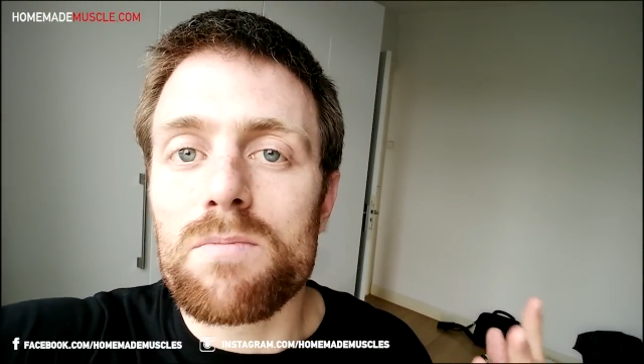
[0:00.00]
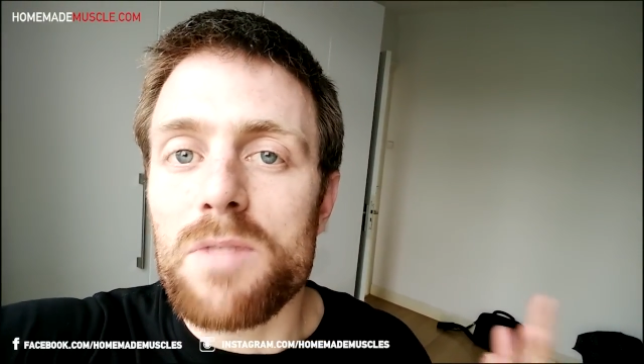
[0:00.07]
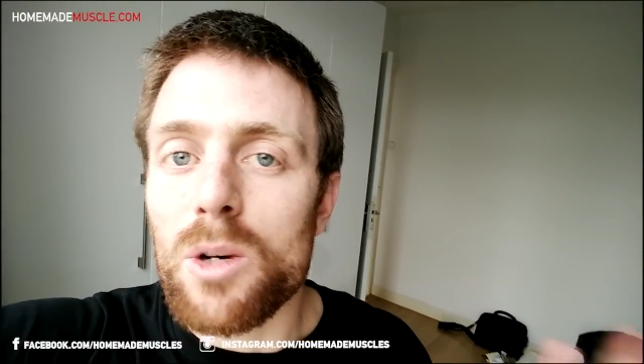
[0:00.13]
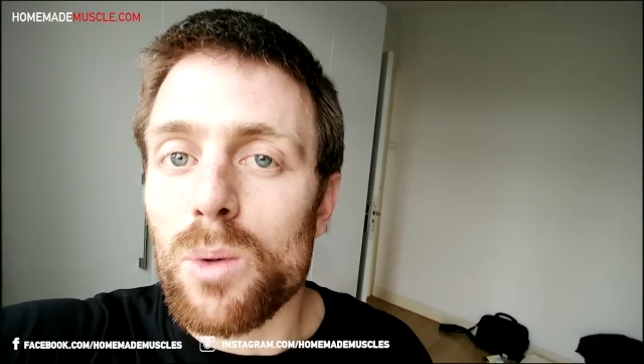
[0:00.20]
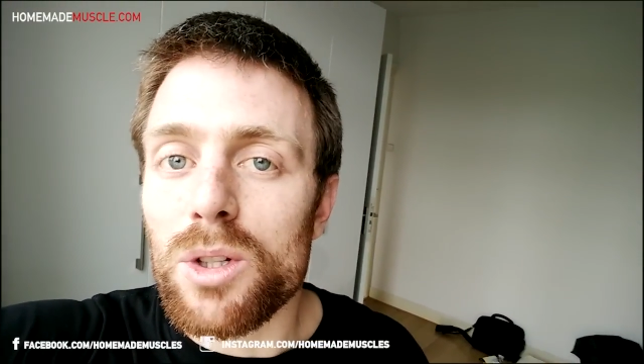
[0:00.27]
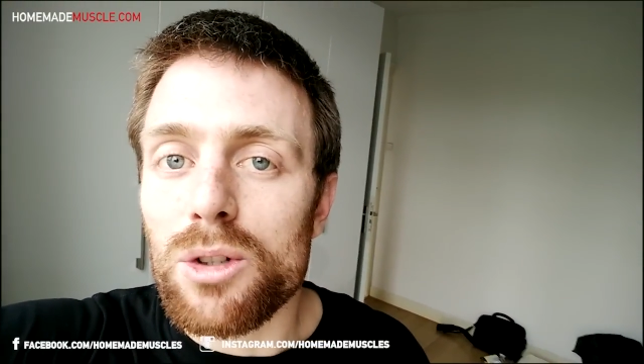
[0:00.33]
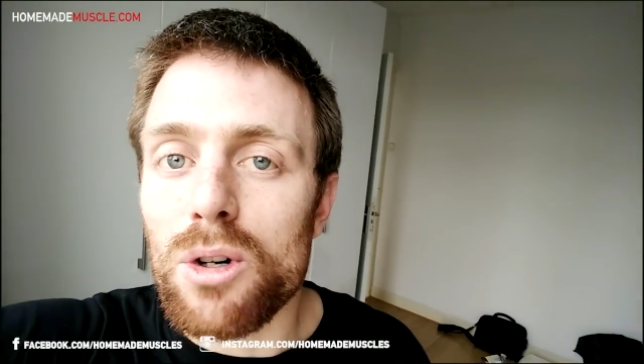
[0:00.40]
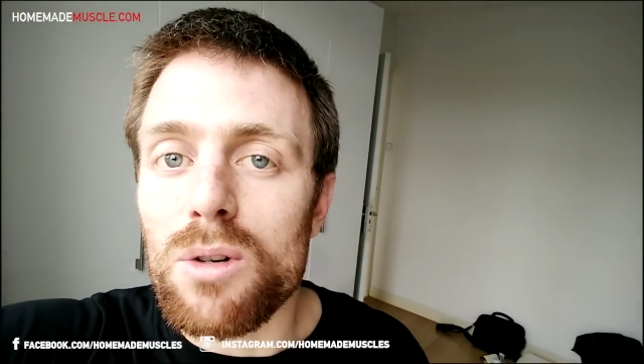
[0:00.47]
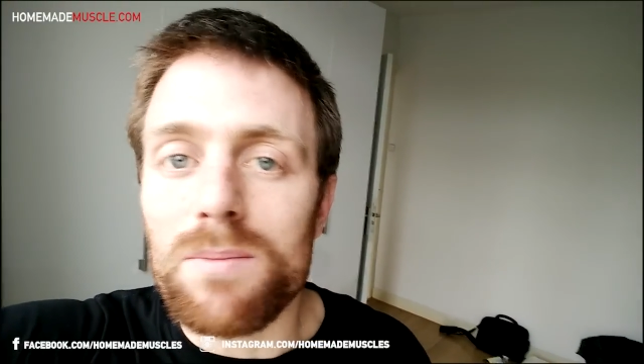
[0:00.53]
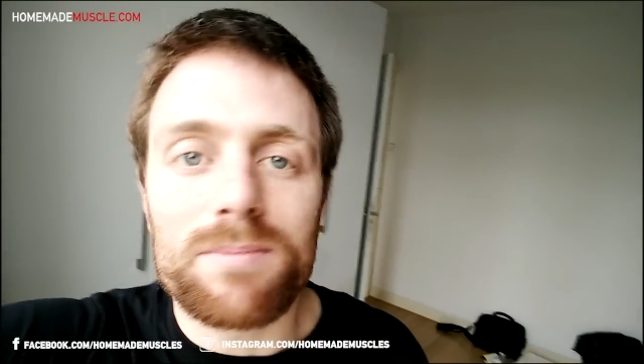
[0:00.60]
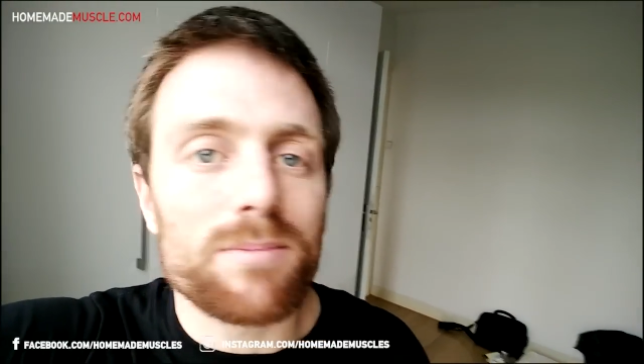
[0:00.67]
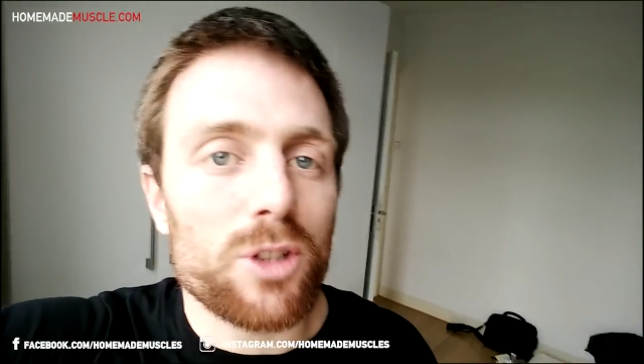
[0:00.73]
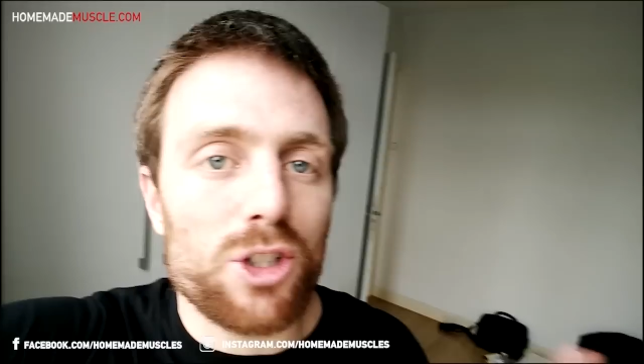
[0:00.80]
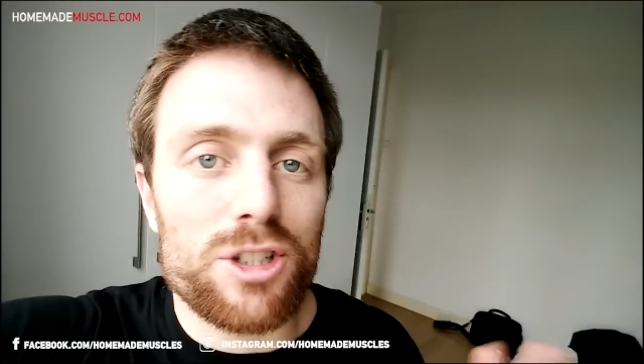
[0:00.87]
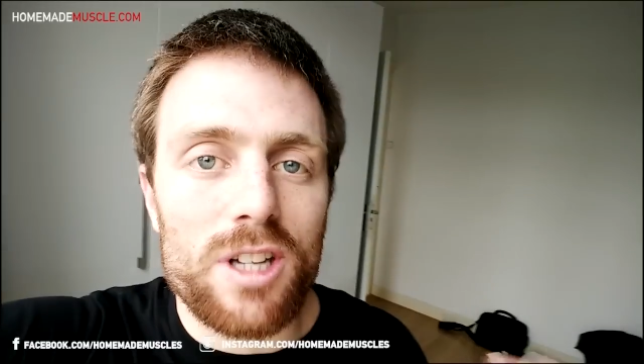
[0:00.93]
that was all.
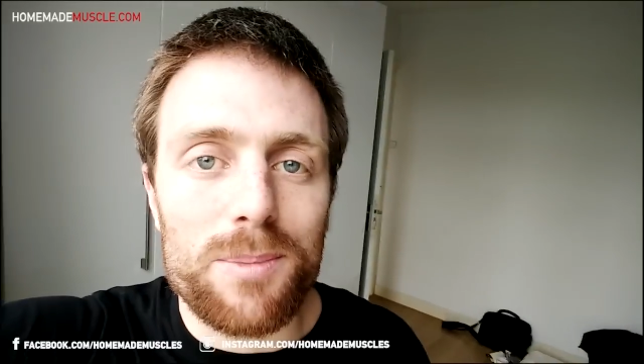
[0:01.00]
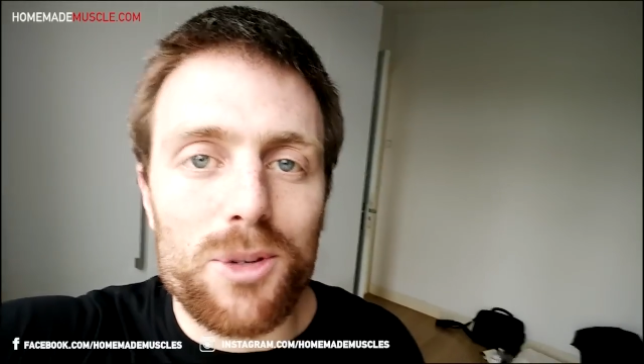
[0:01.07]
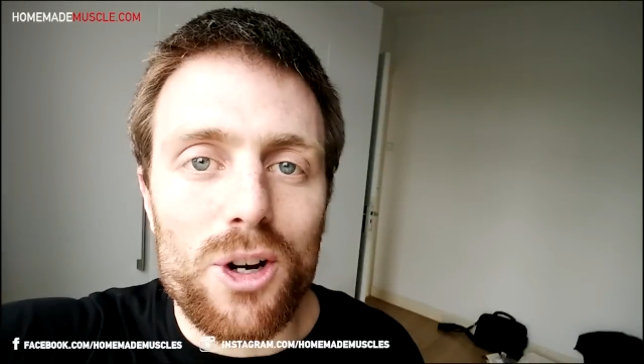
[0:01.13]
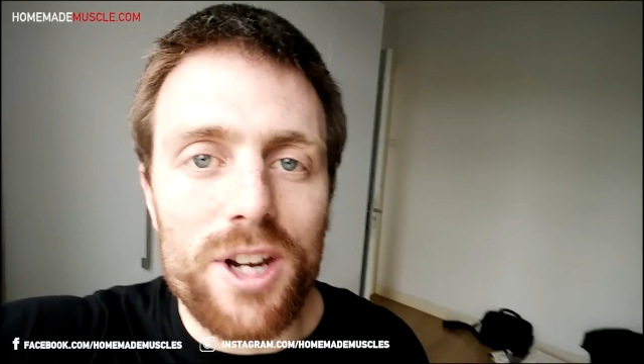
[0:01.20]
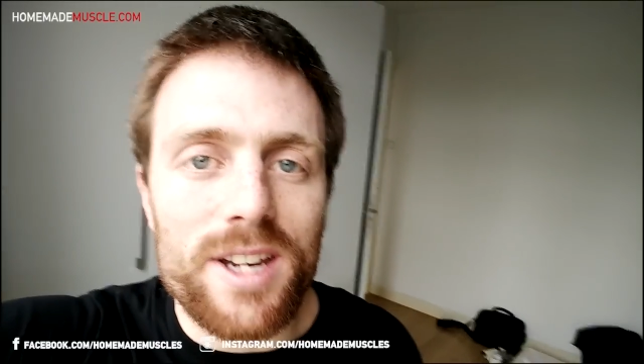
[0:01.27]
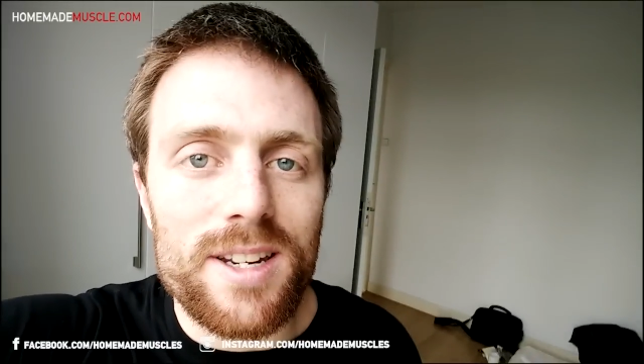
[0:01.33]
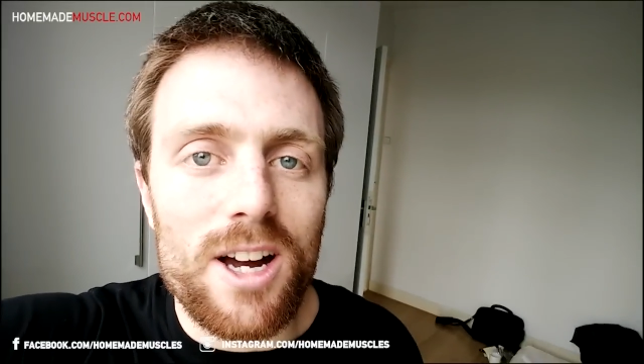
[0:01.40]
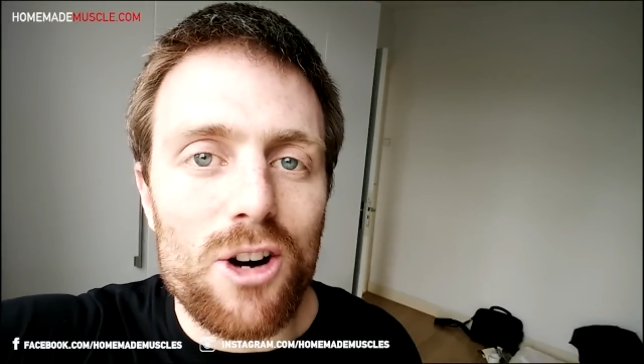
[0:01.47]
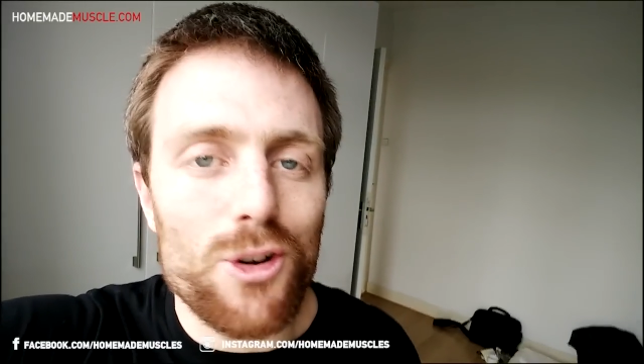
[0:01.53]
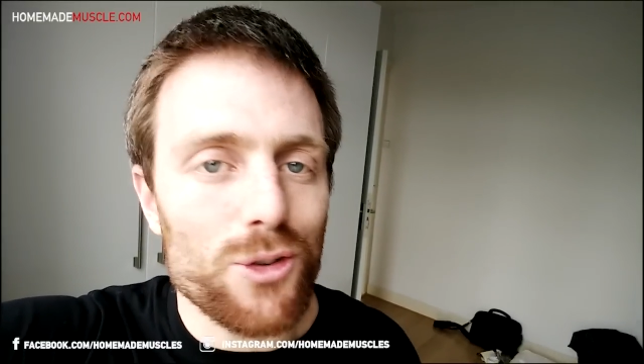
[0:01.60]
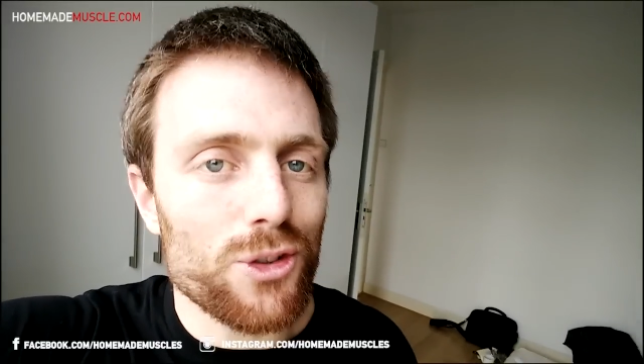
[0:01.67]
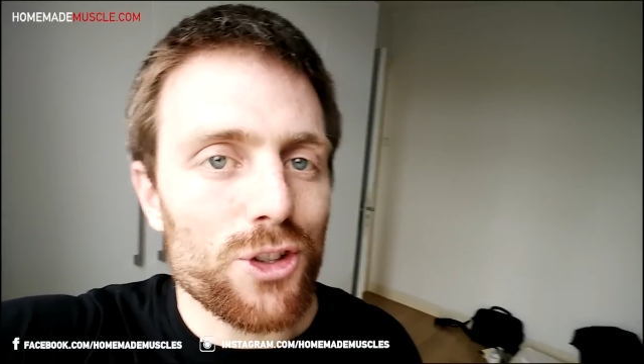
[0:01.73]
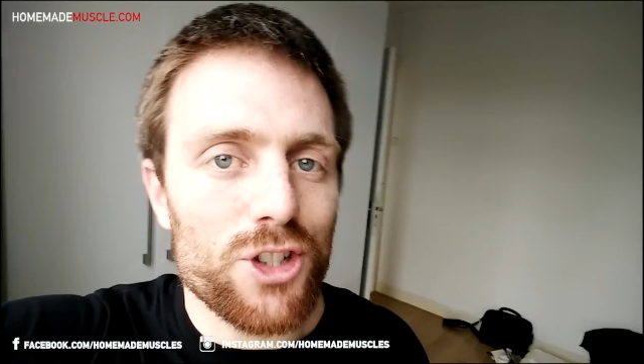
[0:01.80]
I'm going to stop talking now.